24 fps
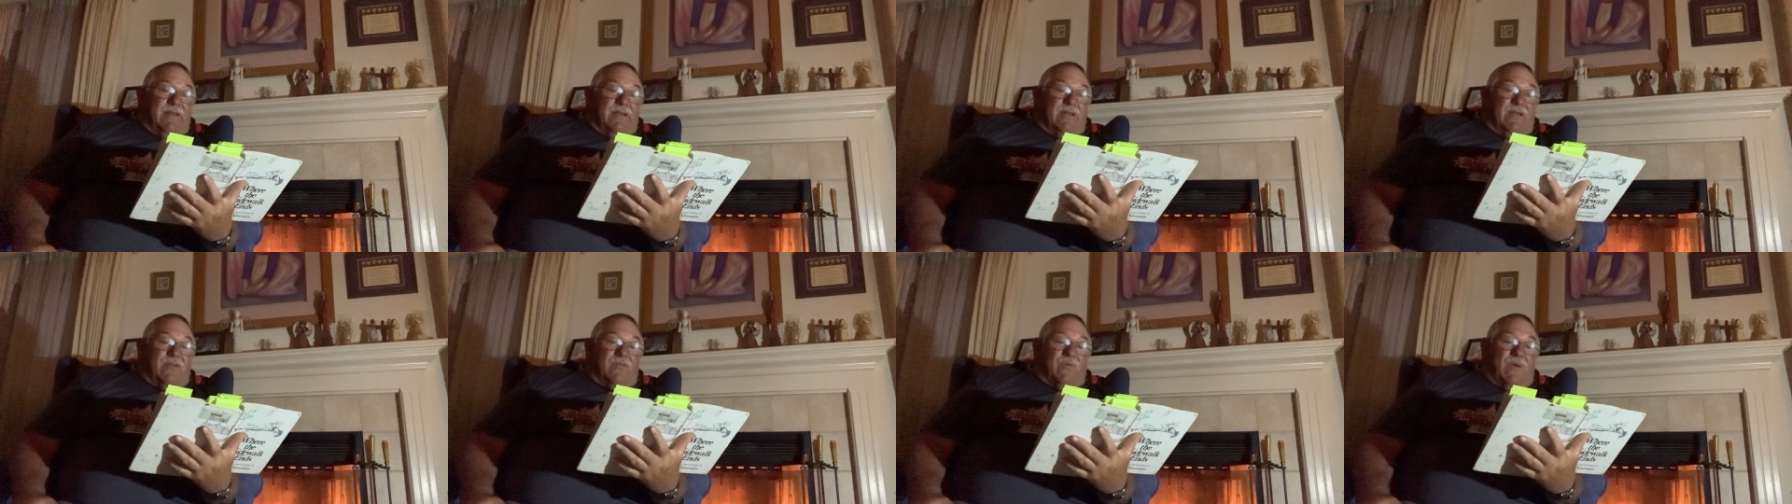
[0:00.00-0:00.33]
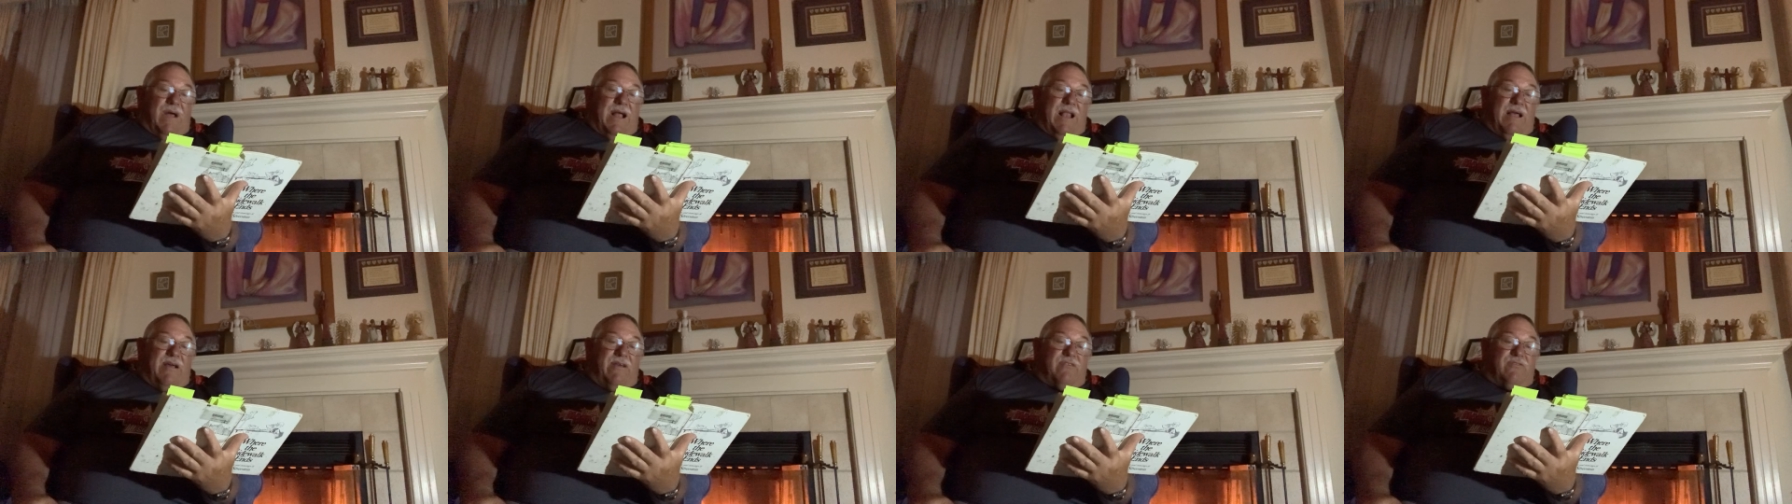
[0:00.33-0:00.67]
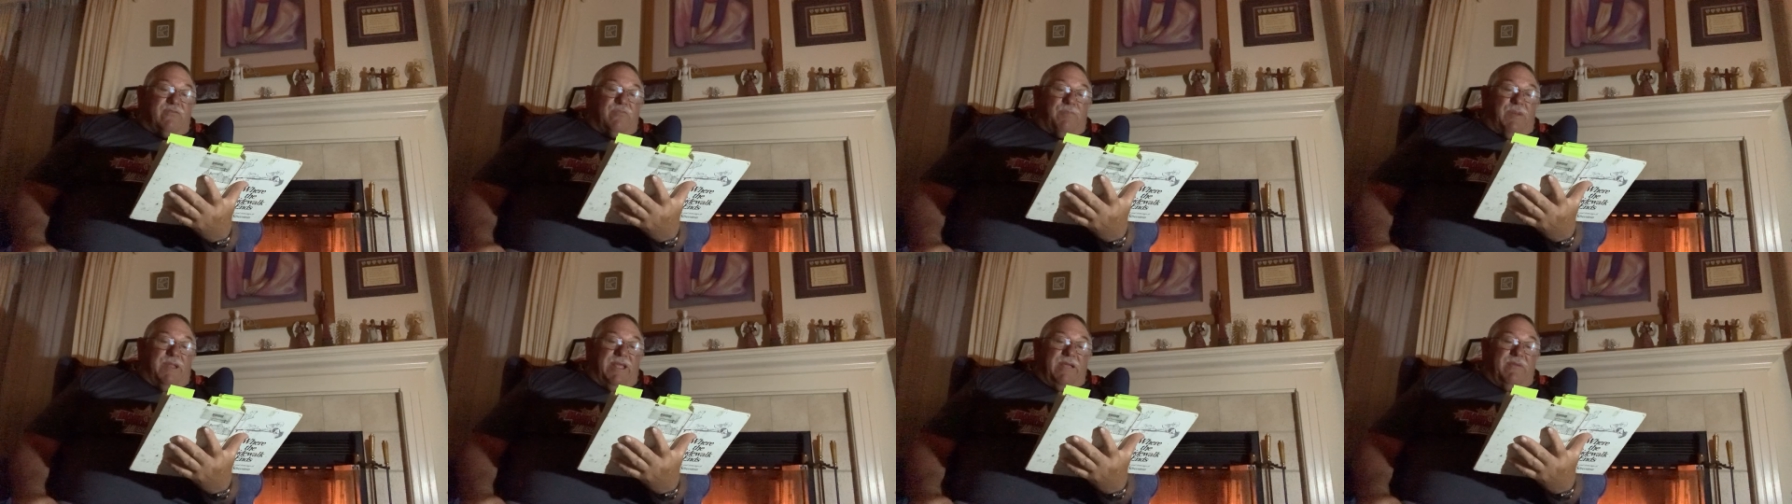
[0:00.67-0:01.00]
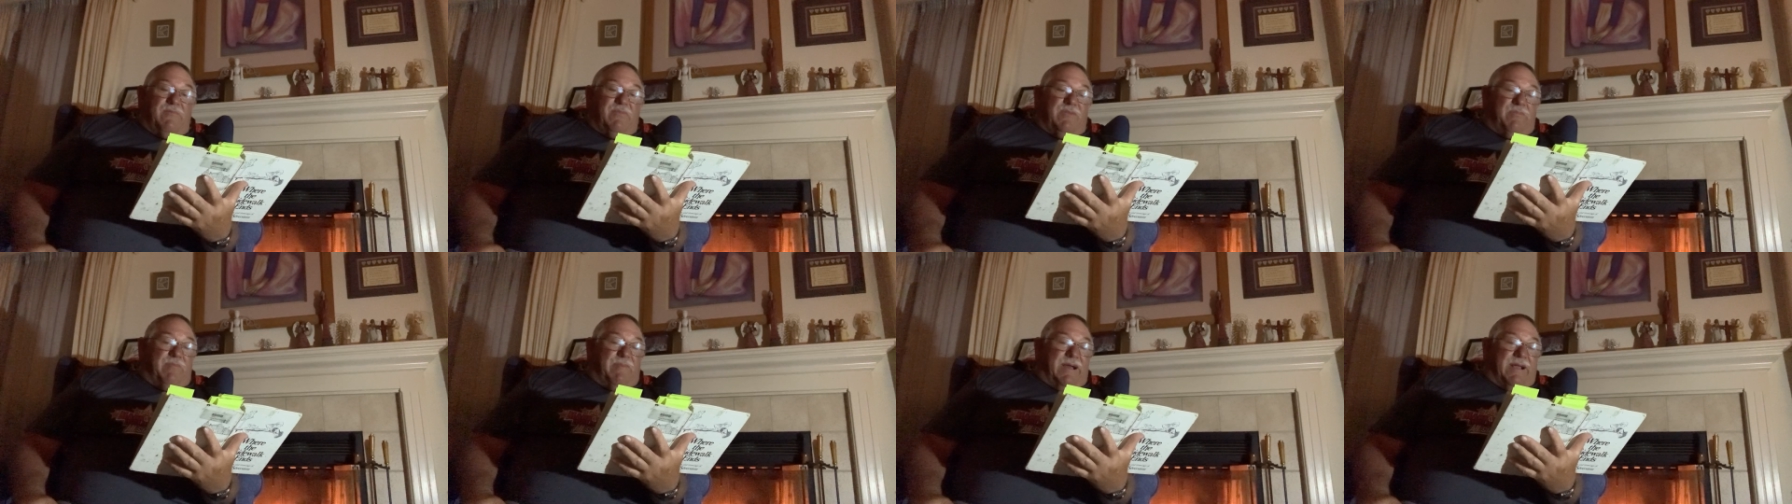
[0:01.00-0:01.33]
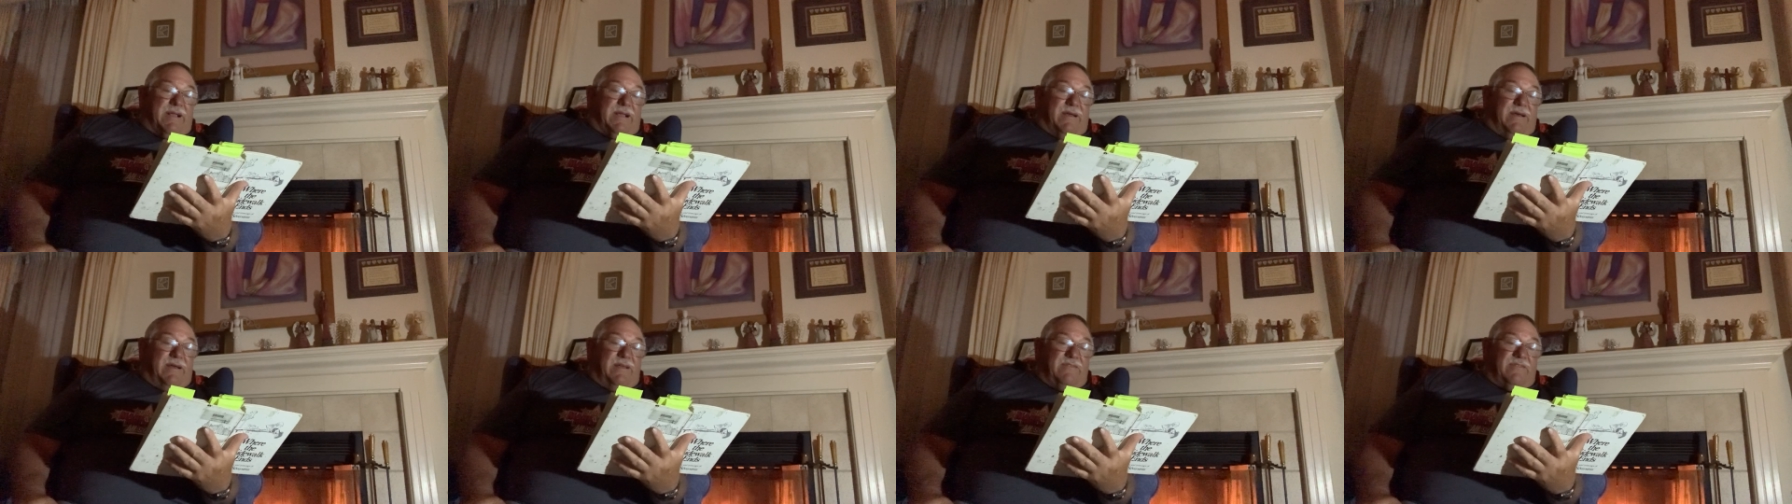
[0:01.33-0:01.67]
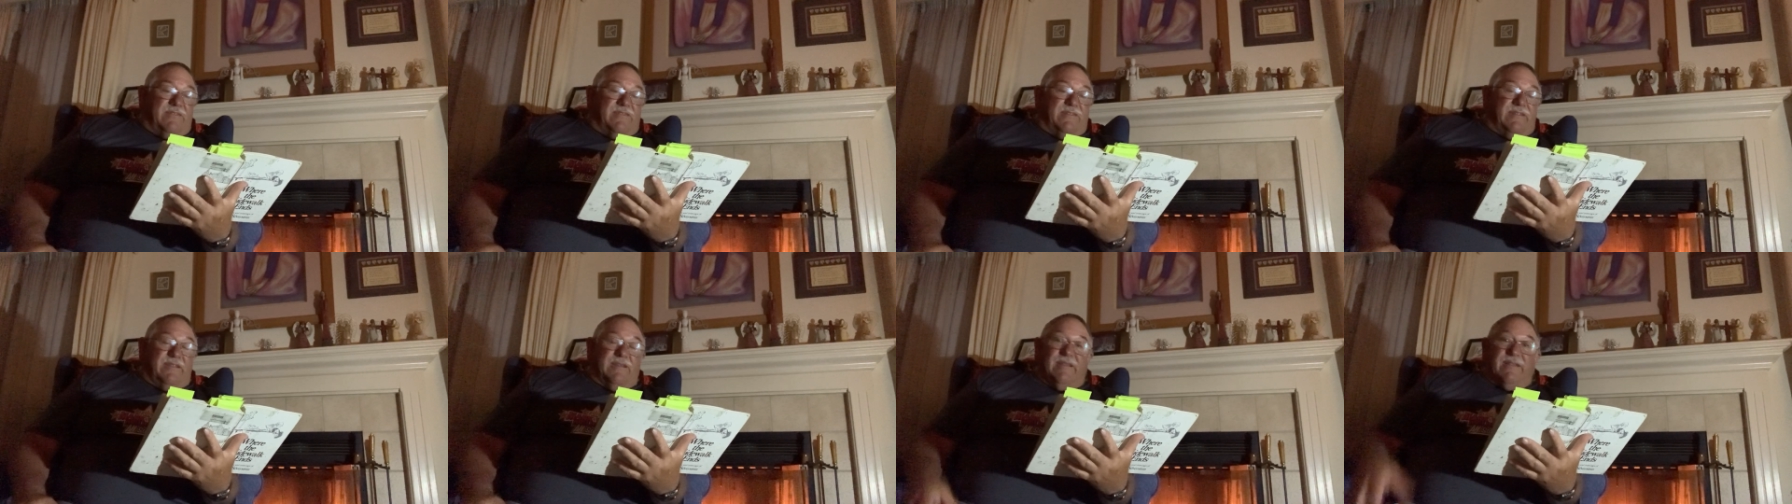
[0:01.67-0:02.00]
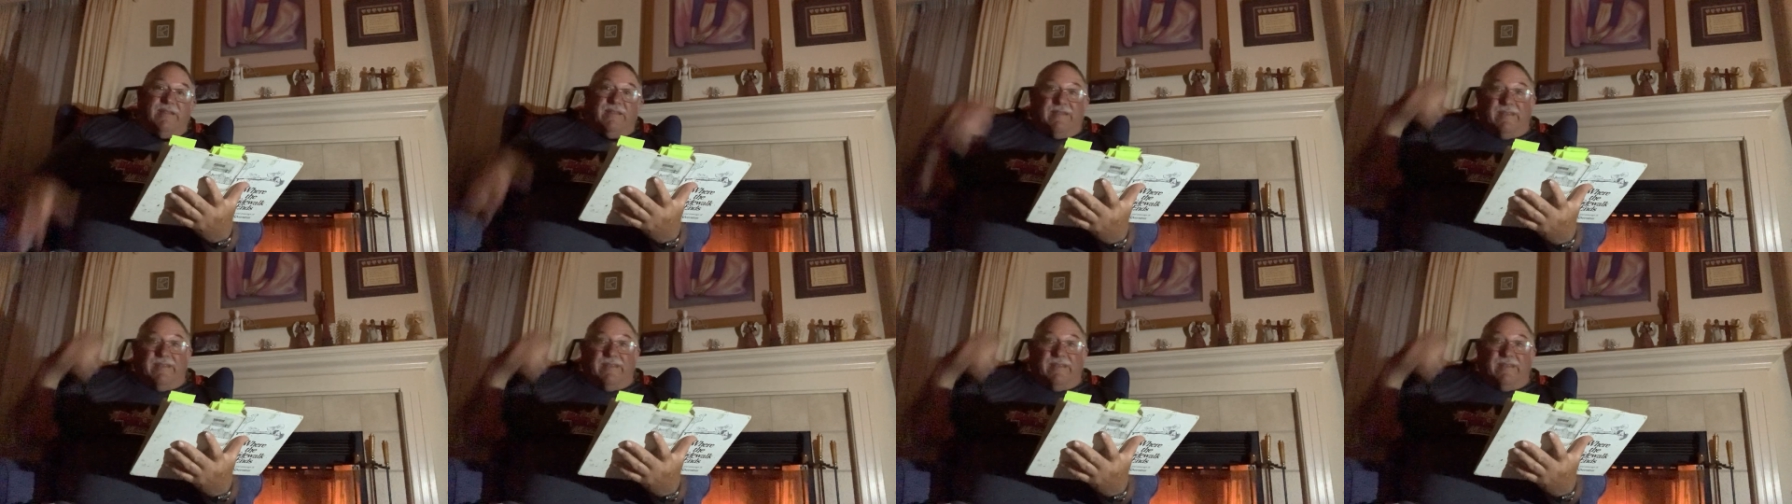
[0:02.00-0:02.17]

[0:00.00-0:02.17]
Because while I was playing with my cousin,